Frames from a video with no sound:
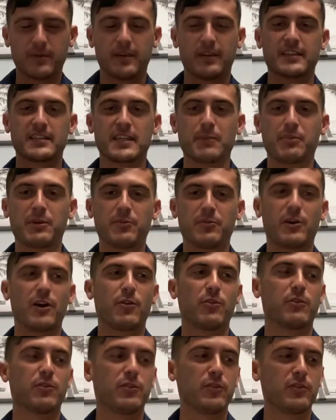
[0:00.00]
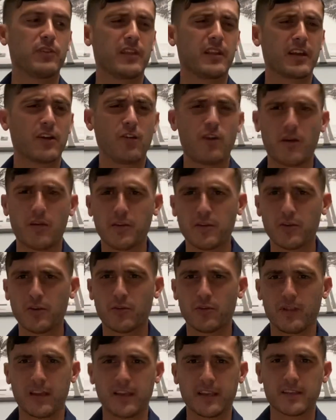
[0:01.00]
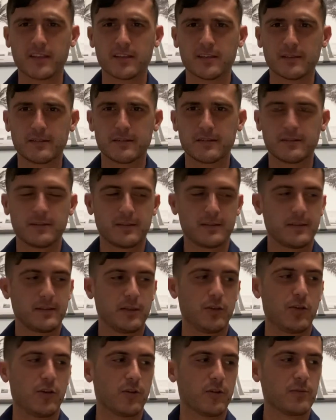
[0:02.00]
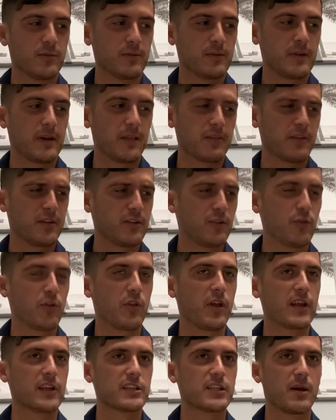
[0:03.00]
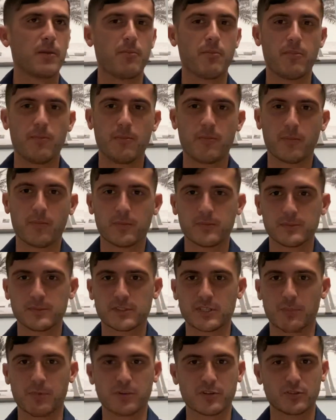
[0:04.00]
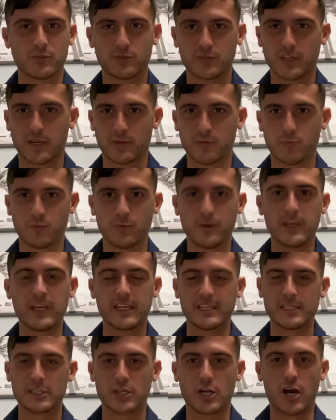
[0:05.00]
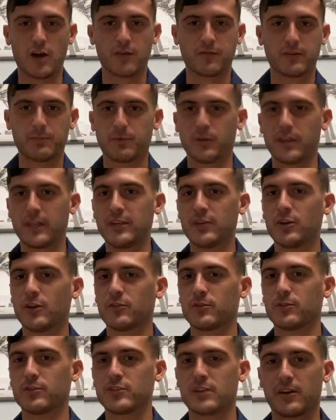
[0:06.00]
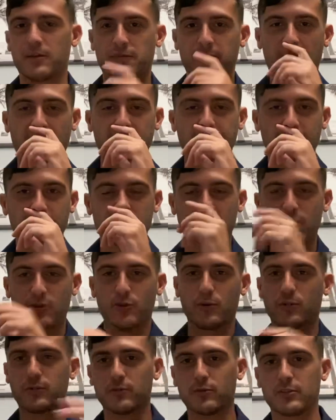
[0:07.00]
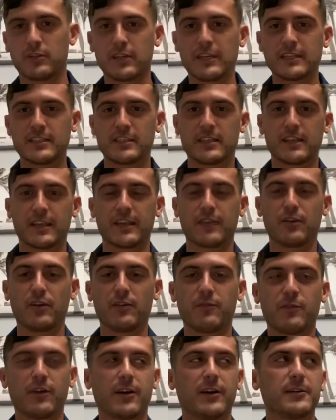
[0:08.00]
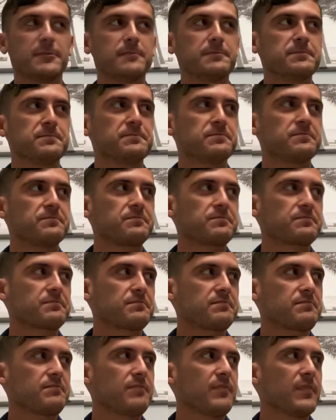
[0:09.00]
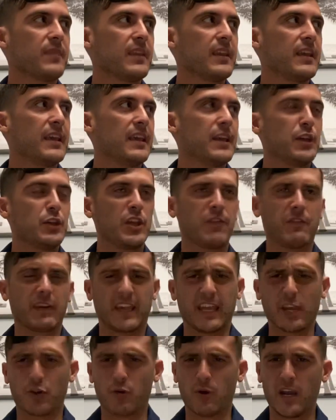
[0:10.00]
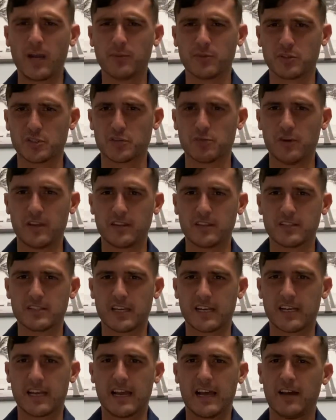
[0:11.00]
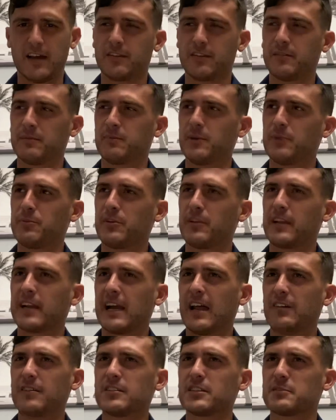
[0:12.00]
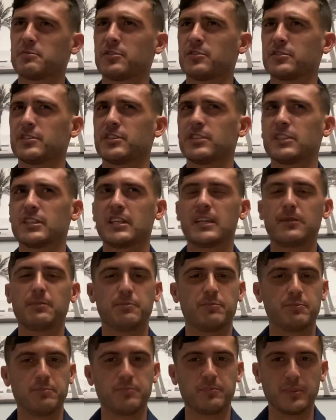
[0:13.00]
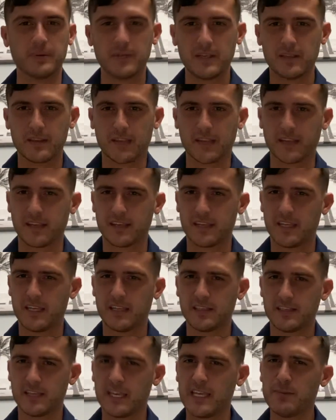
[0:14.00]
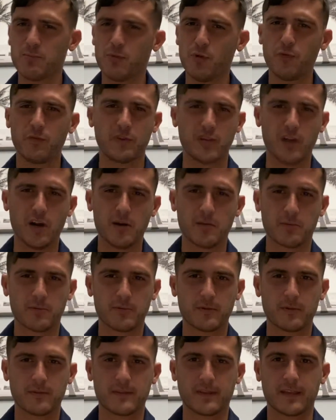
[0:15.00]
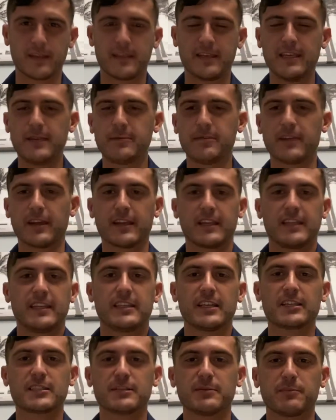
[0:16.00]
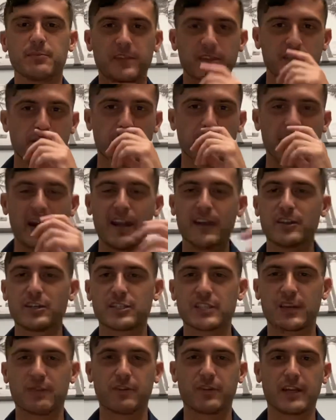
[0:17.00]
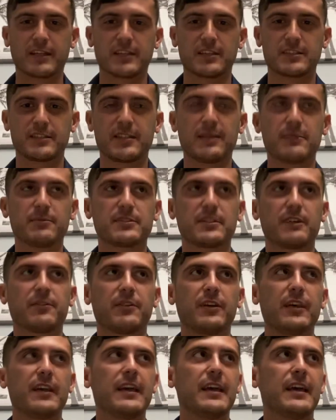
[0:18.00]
That's how people are with you. They're like, oh, I thought you were like, you know, I thought you were like some person who's like weak and soft. But then you start fighting, you start going through things, and like you have like incredible strength. It's like people are like, how does this person just keep moving up? Like he doesn't perish ever. Like doesn't let himself.